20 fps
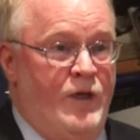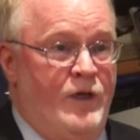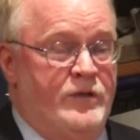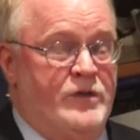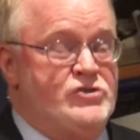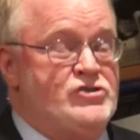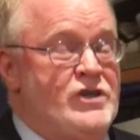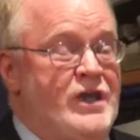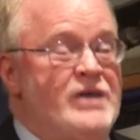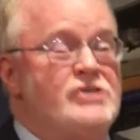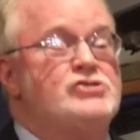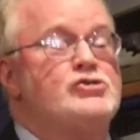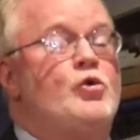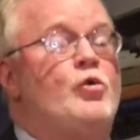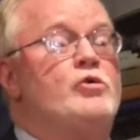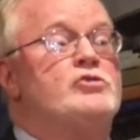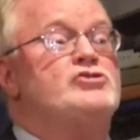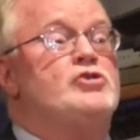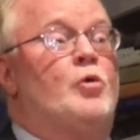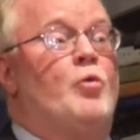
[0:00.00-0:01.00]
The chance
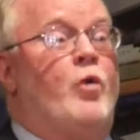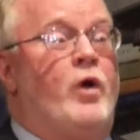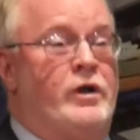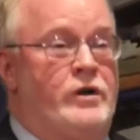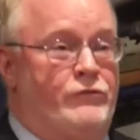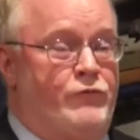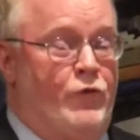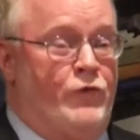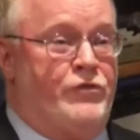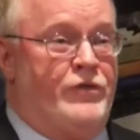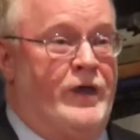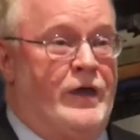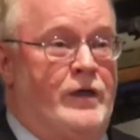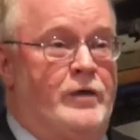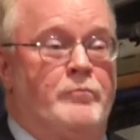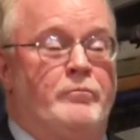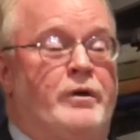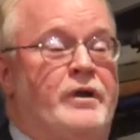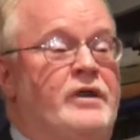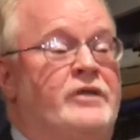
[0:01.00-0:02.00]
court's a wonderful thing,
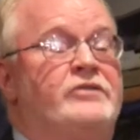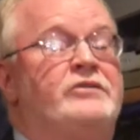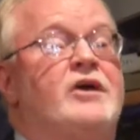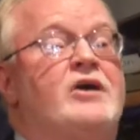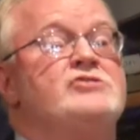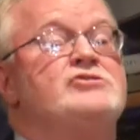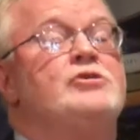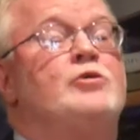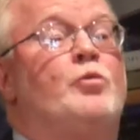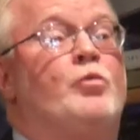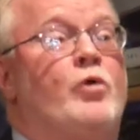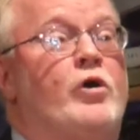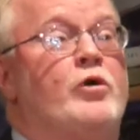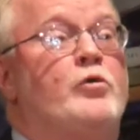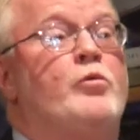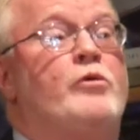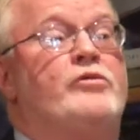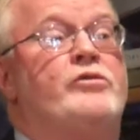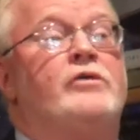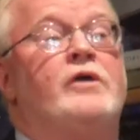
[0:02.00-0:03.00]
but it doesn't
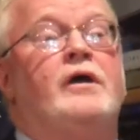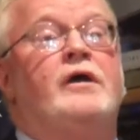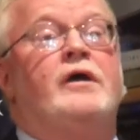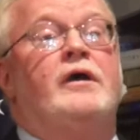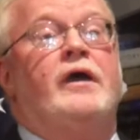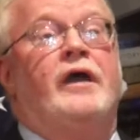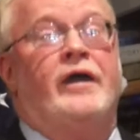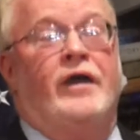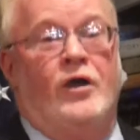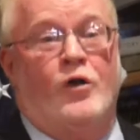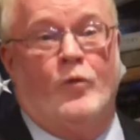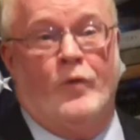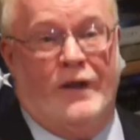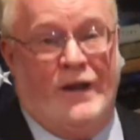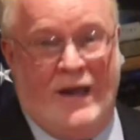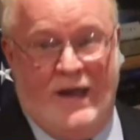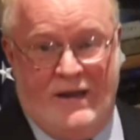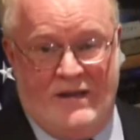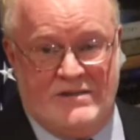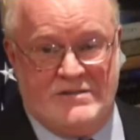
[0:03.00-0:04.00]
work with heroin
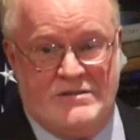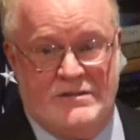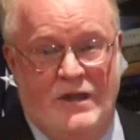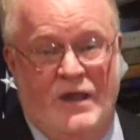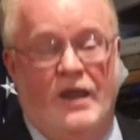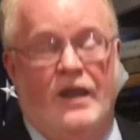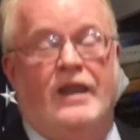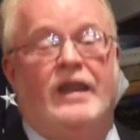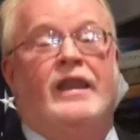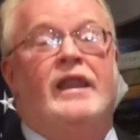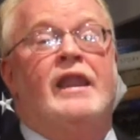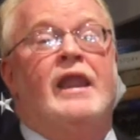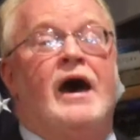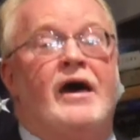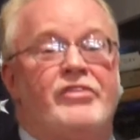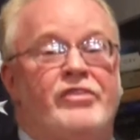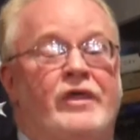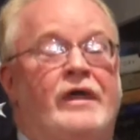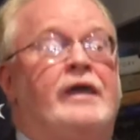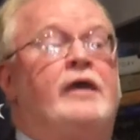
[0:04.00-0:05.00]
addicts.
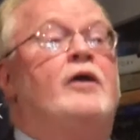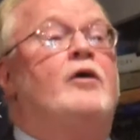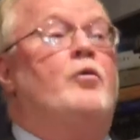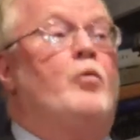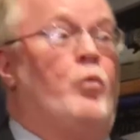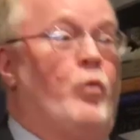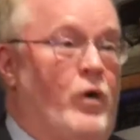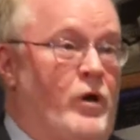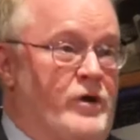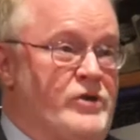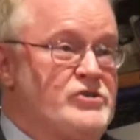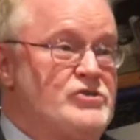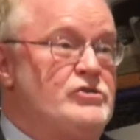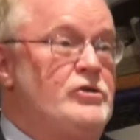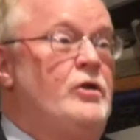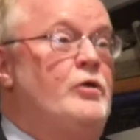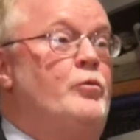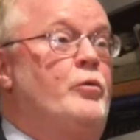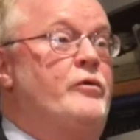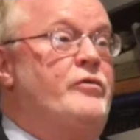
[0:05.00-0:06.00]
Nothing works
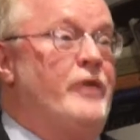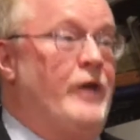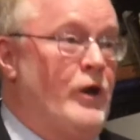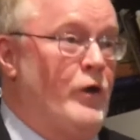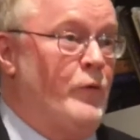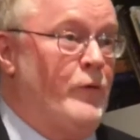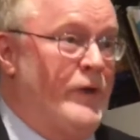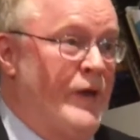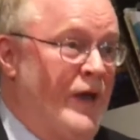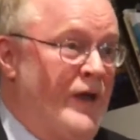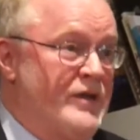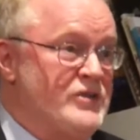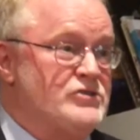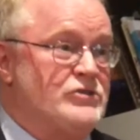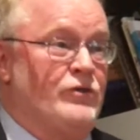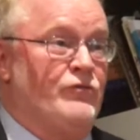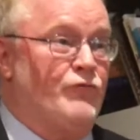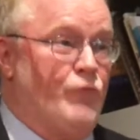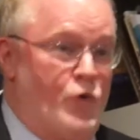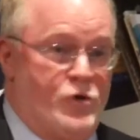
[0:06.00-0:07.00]
with heroin addicts,
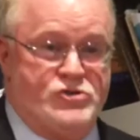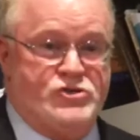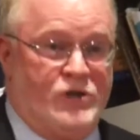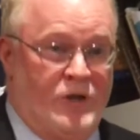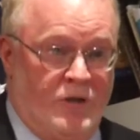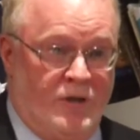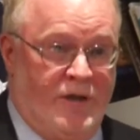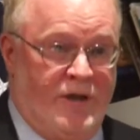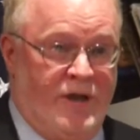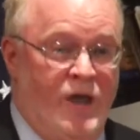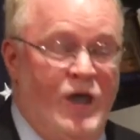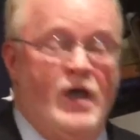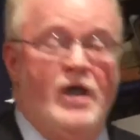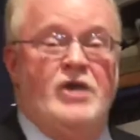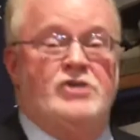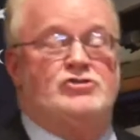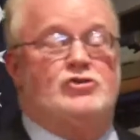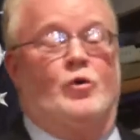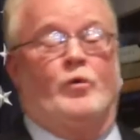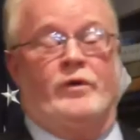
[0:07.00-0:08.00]
unfortunately.
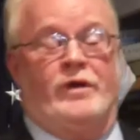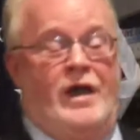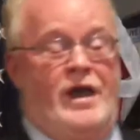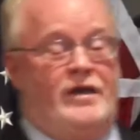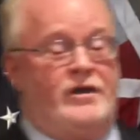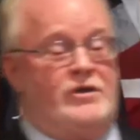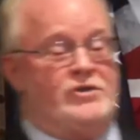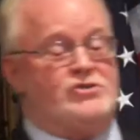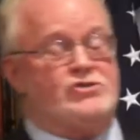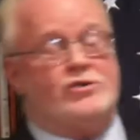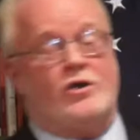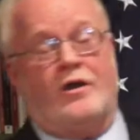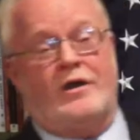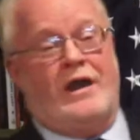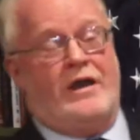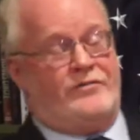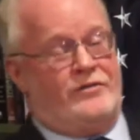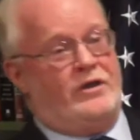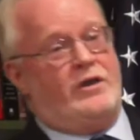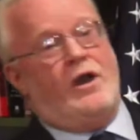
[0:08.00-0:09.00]
So we're not going to start
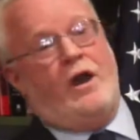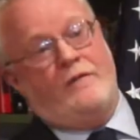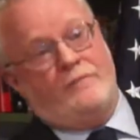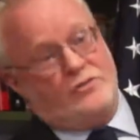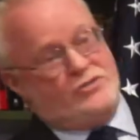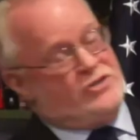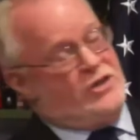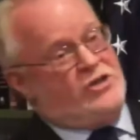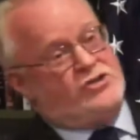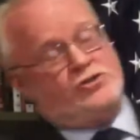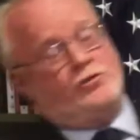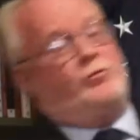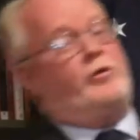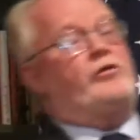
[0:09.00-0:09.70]
out the conversation